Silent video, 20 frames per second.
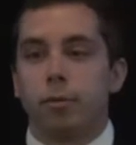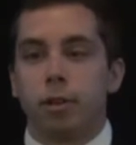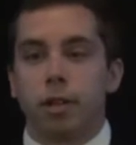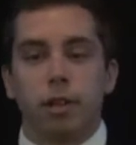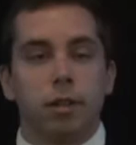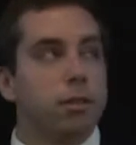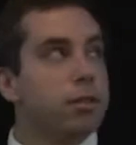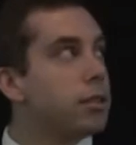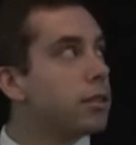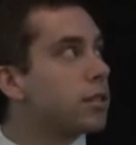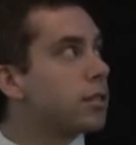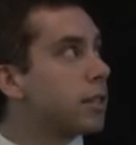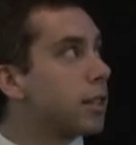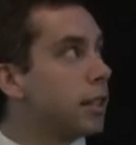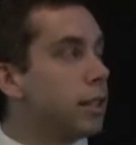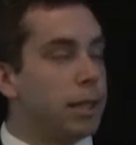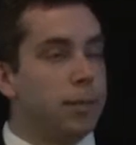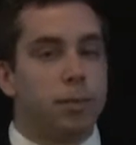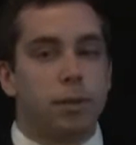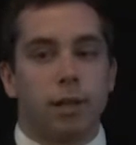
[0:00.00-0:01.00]
We
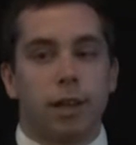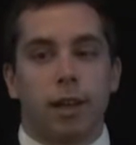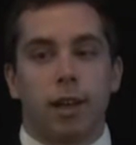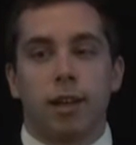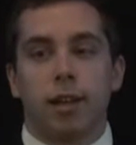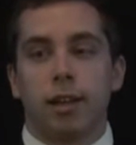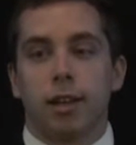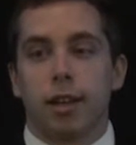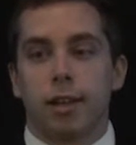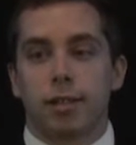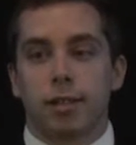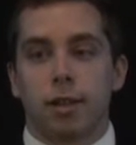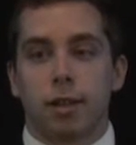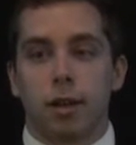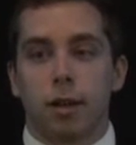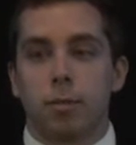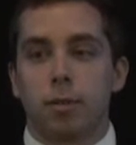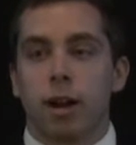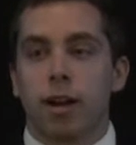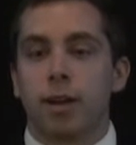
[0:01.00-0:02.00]
use EPA as our
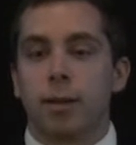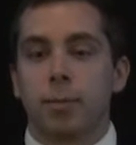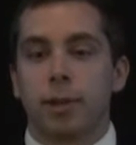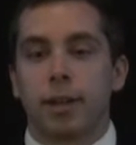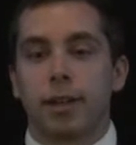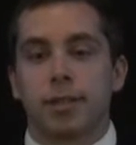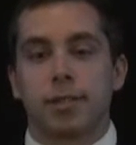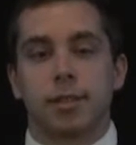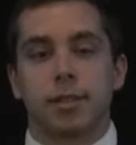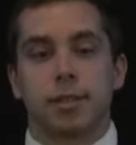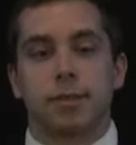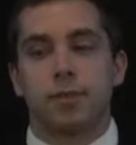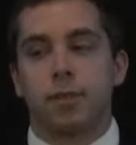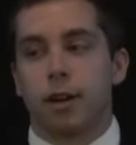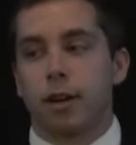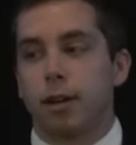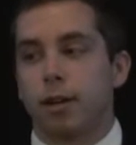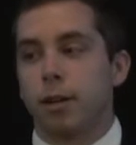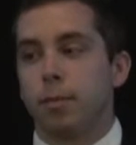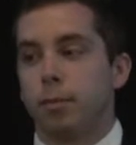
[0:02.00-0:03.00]
co-product because it is
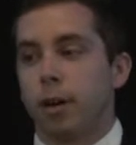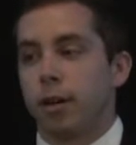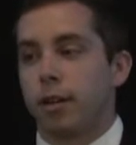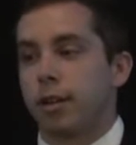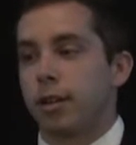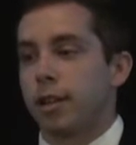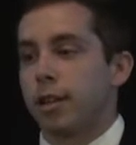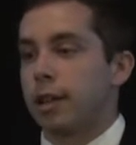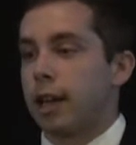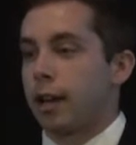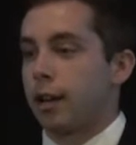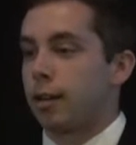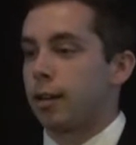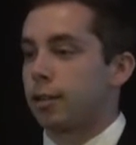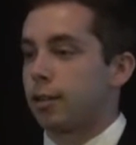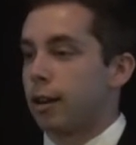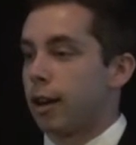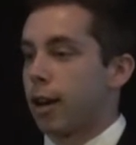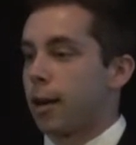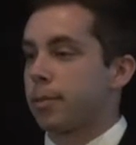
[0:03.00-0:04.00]
very abundant in
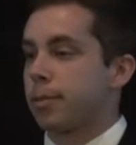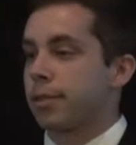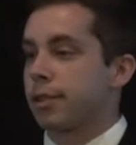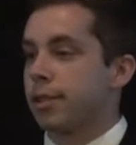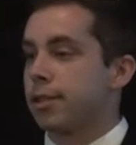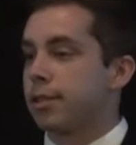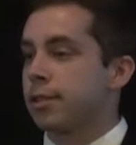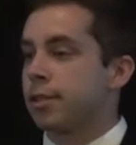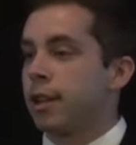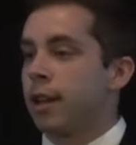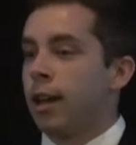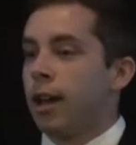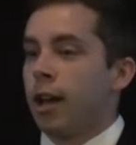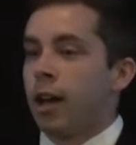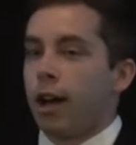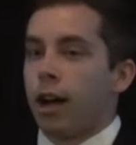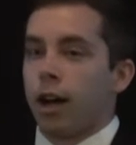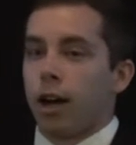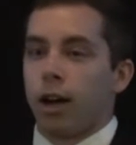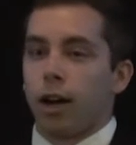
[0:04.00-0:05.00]
nanochloropsis,
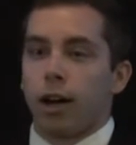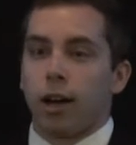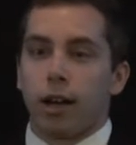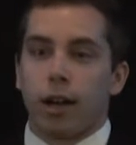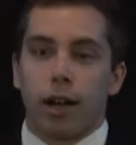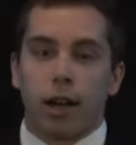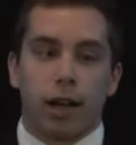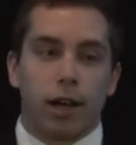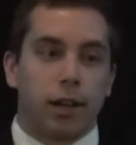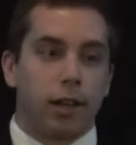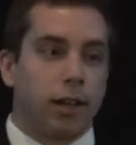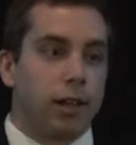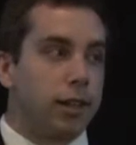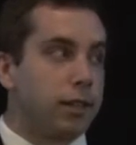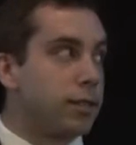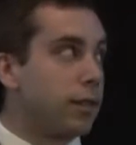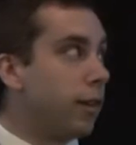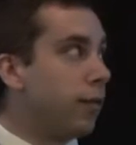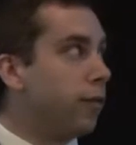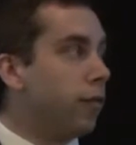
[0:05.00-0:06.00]
and it
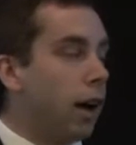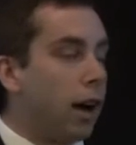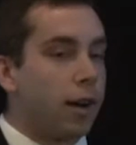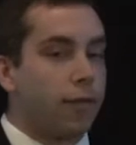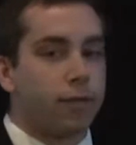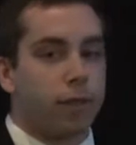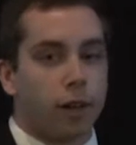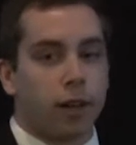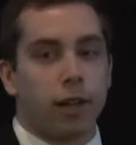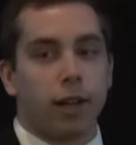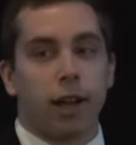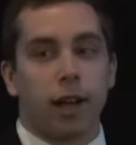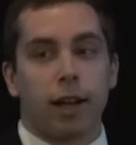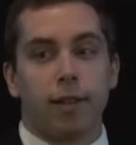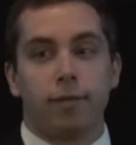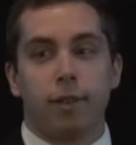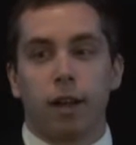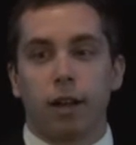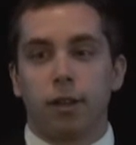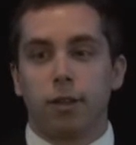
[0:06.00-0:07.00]
is a very
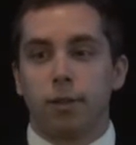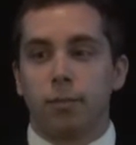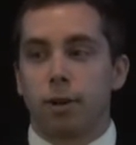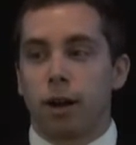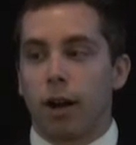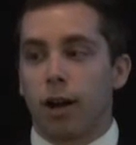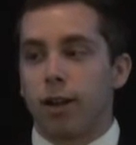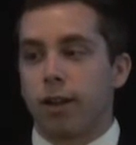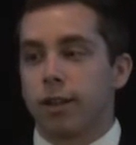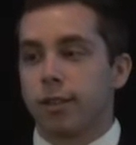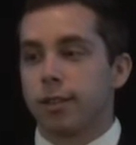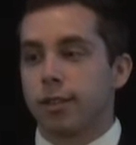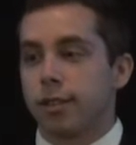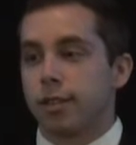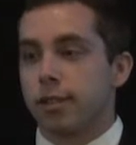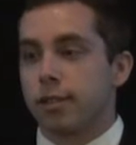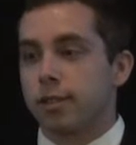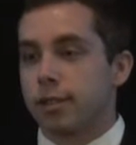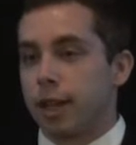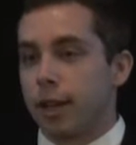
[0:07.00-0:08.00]
high value product
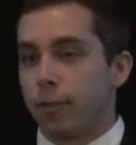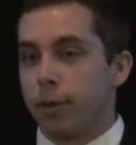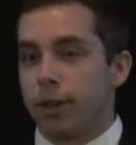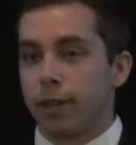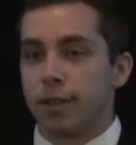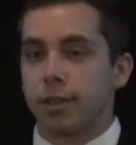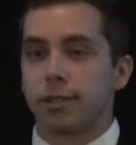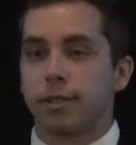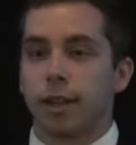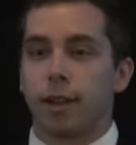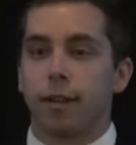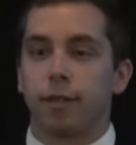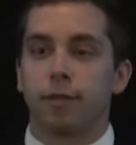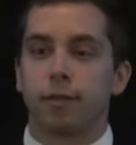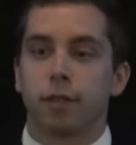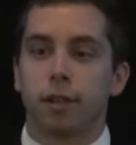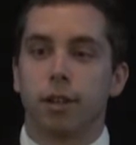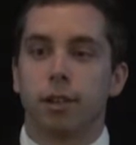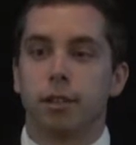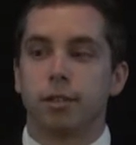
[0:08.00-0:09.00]
that we can sell
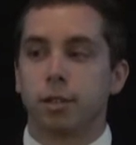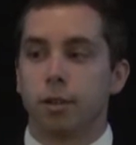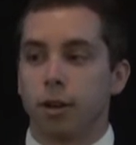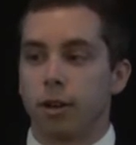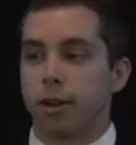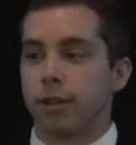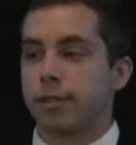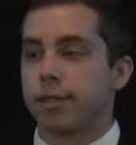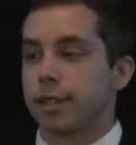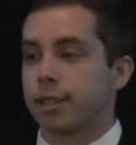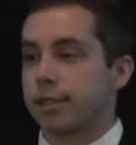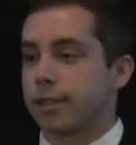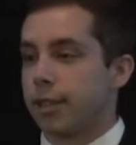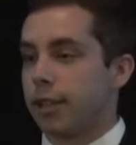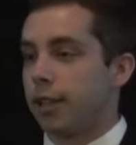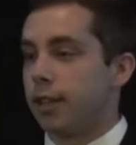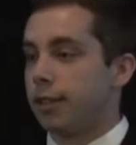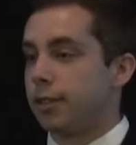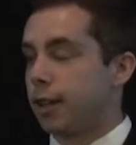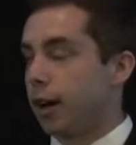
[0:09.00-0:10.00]
for
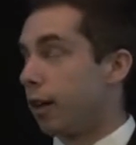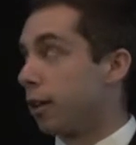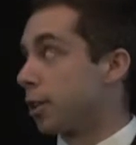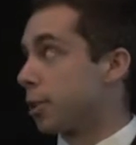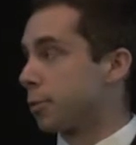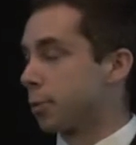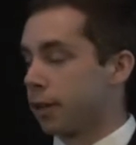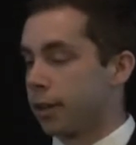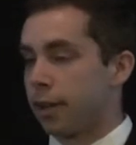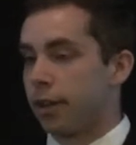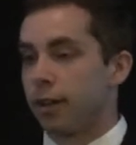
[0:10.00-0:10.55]
$268 per